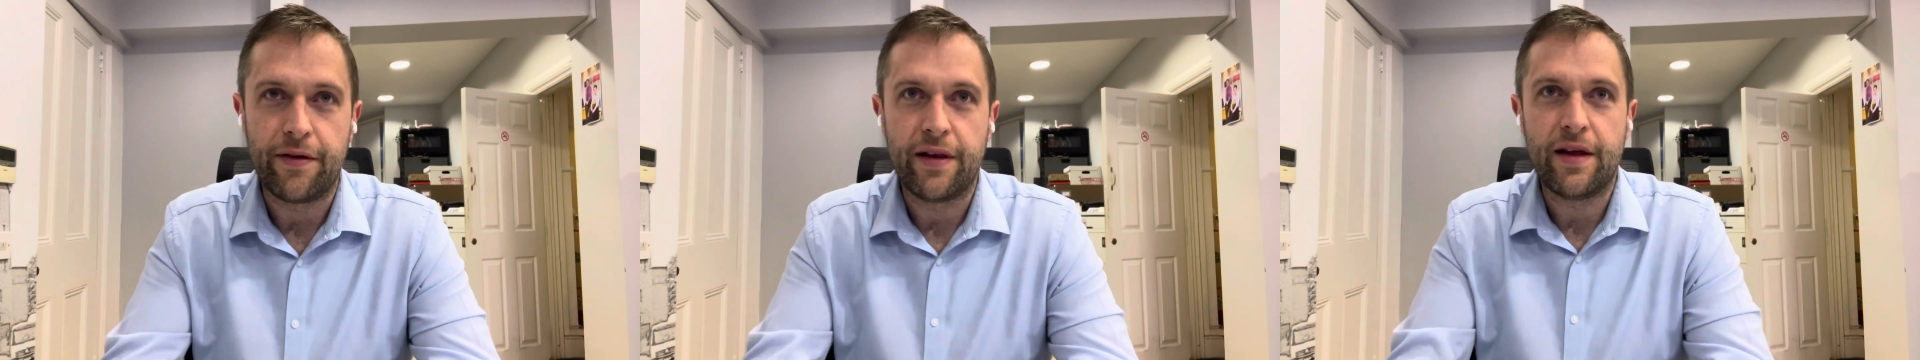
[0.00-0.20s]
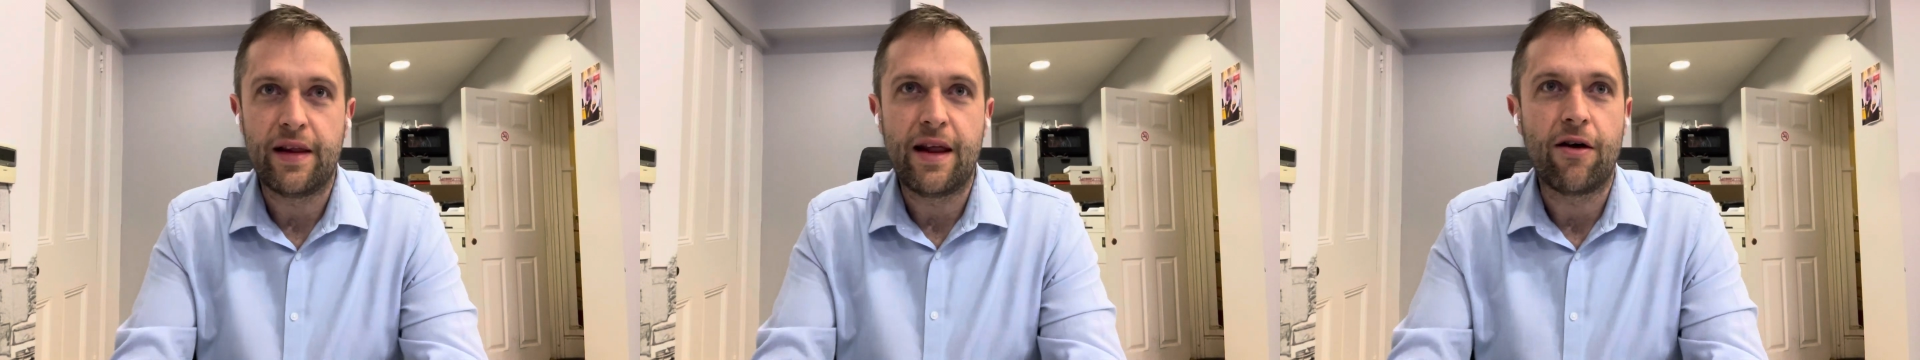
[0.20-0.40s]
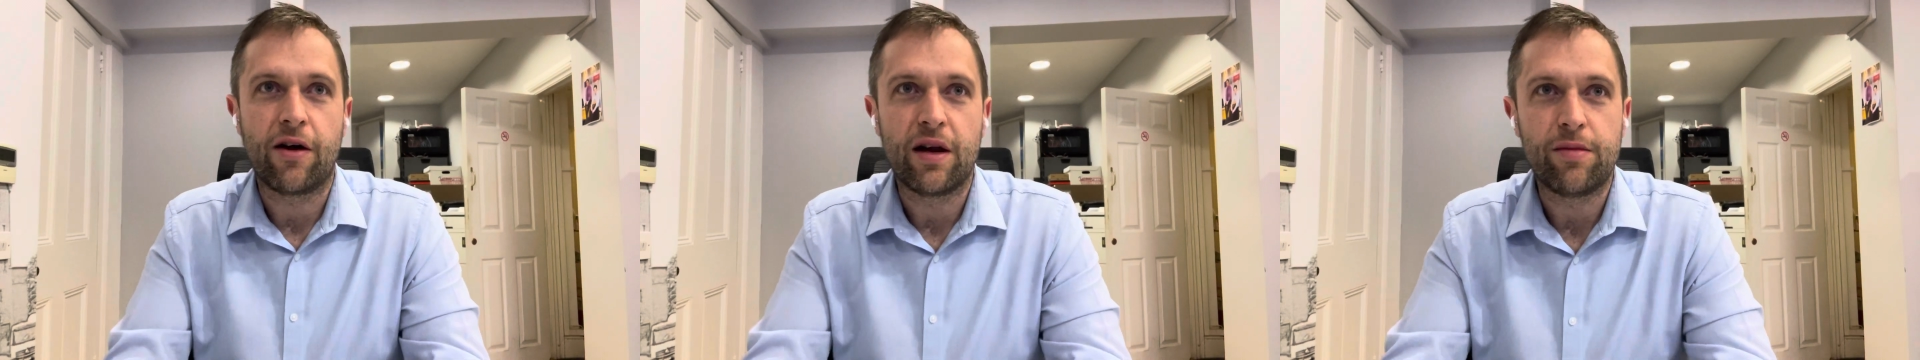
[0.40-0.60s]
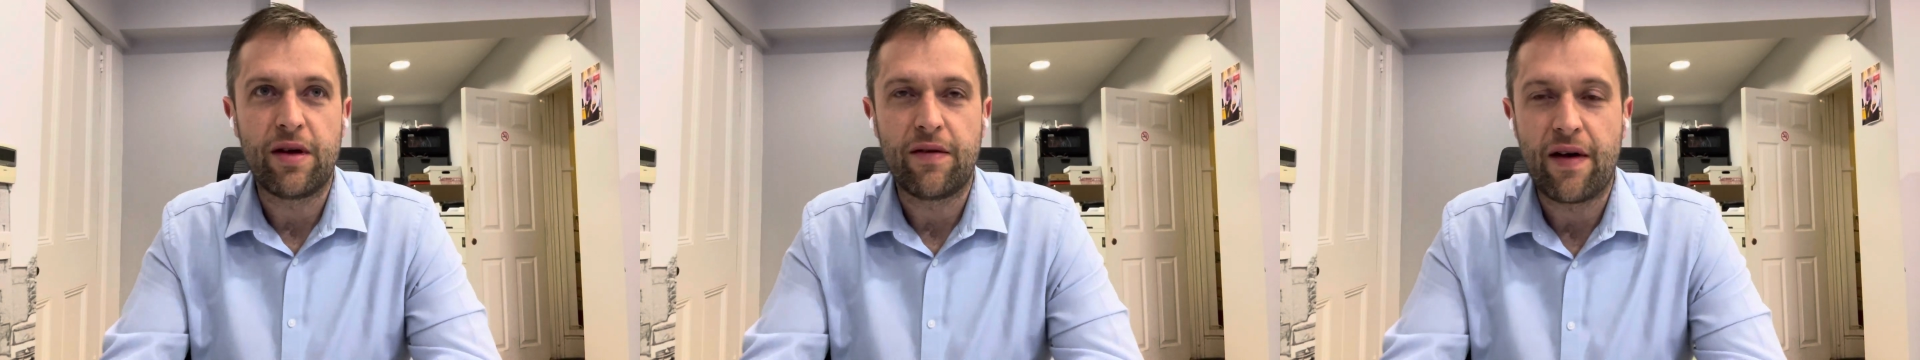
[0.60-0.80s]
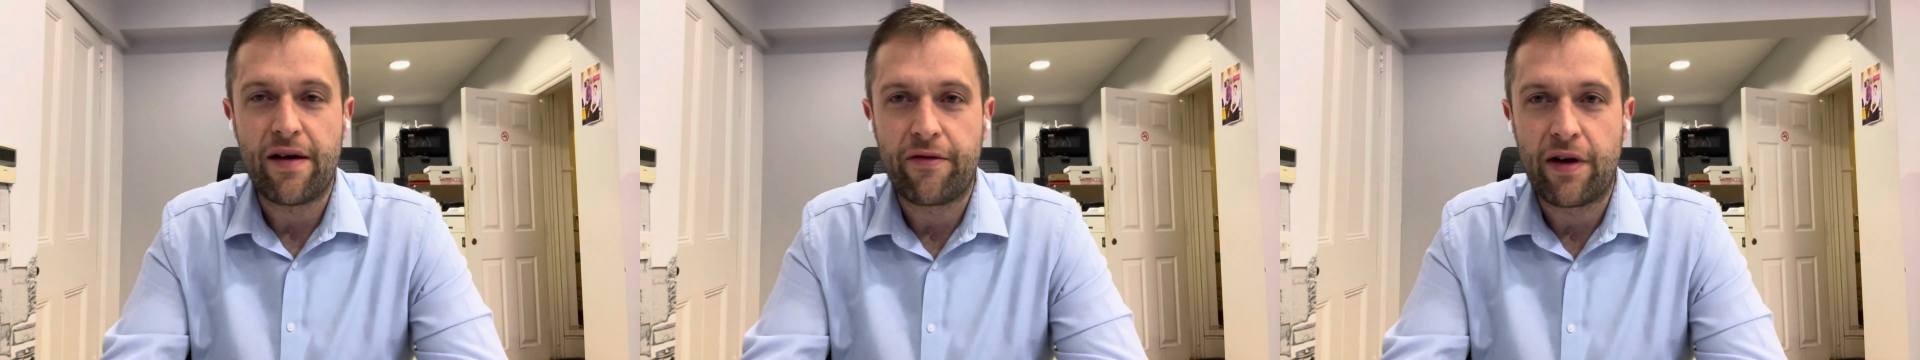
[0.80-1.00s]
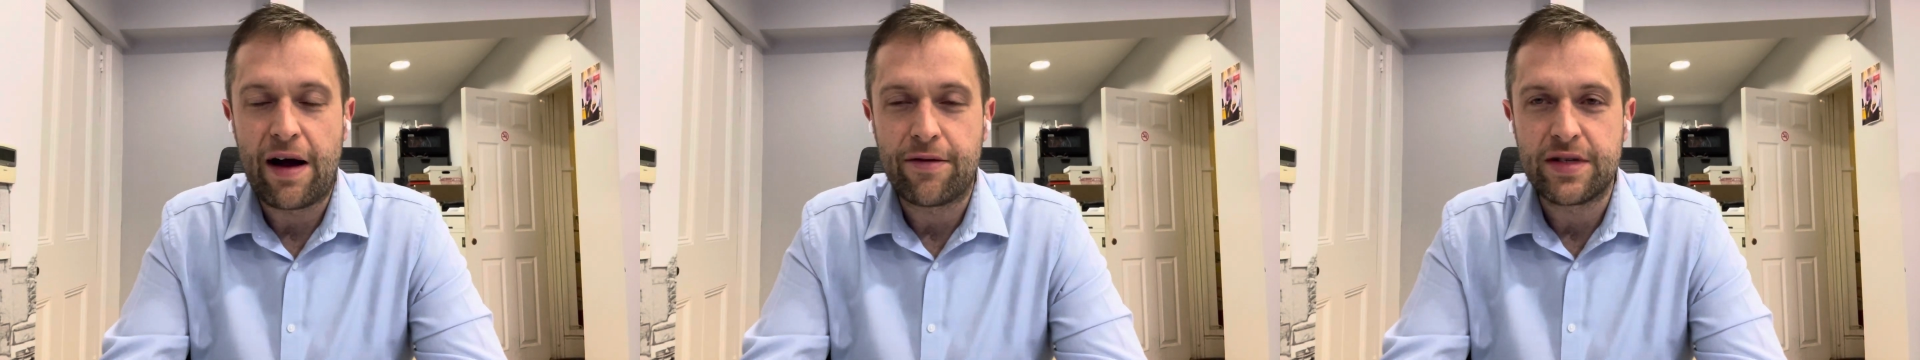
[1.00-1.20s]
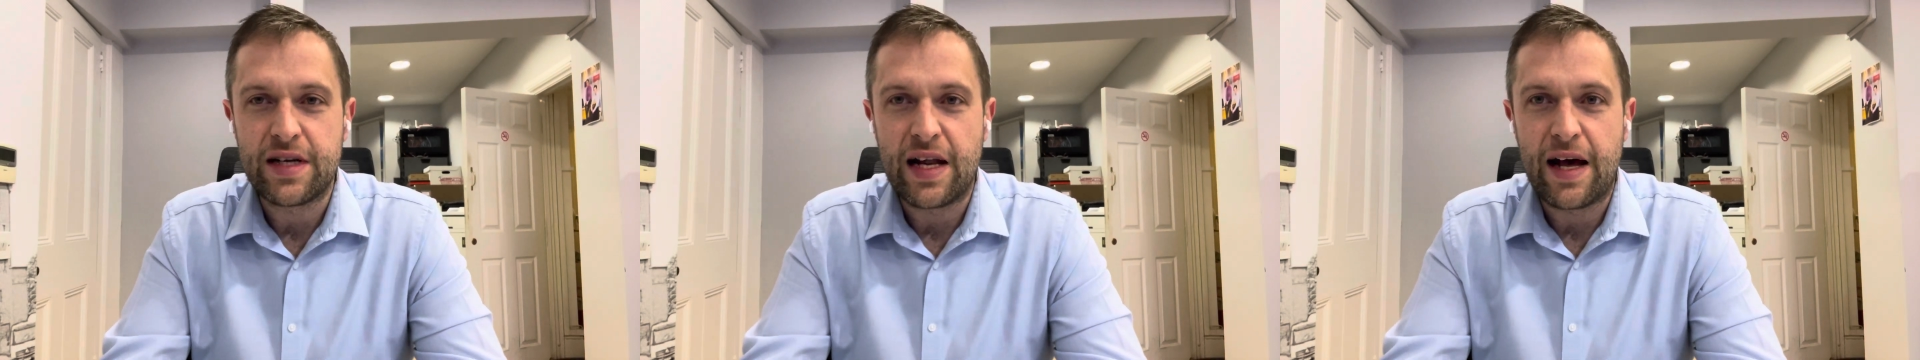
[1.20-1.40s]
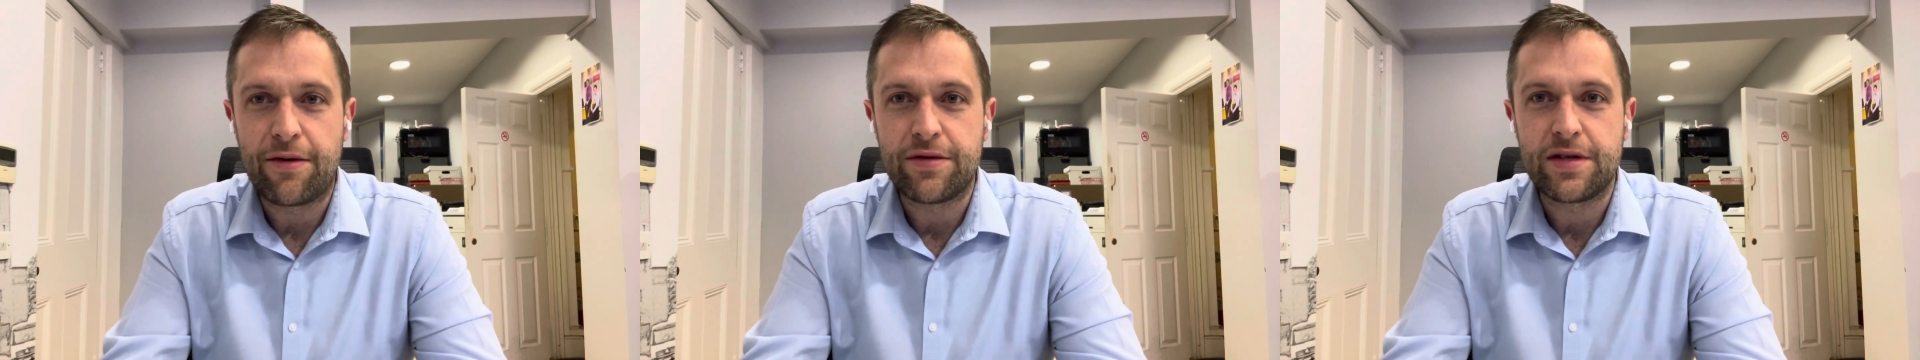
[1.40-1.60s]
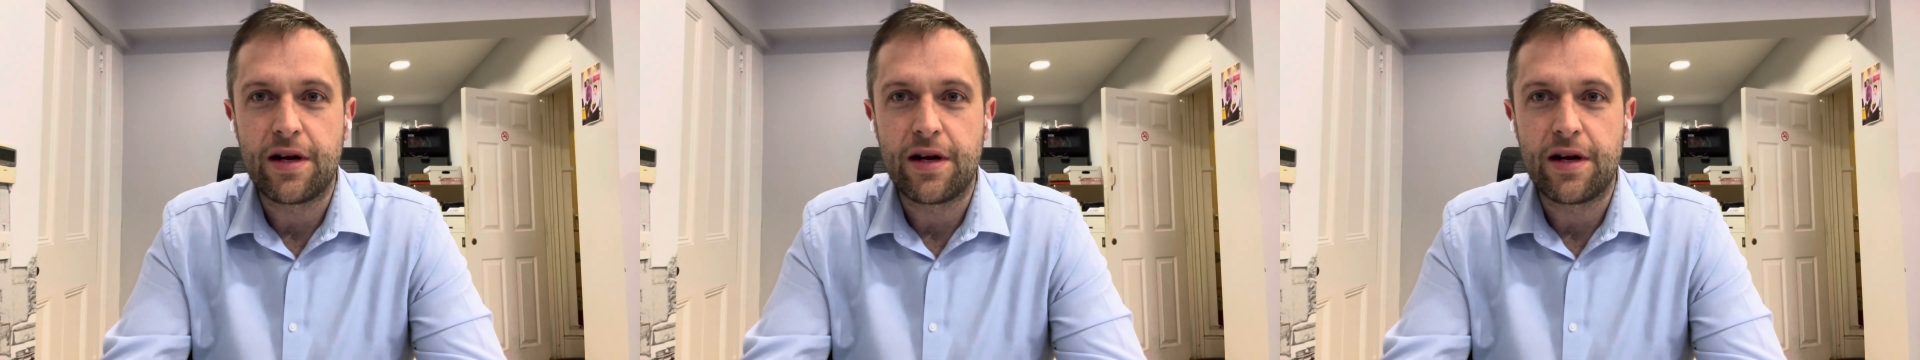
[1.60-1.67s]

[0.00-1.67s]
and they're not going to be there for hours and hours.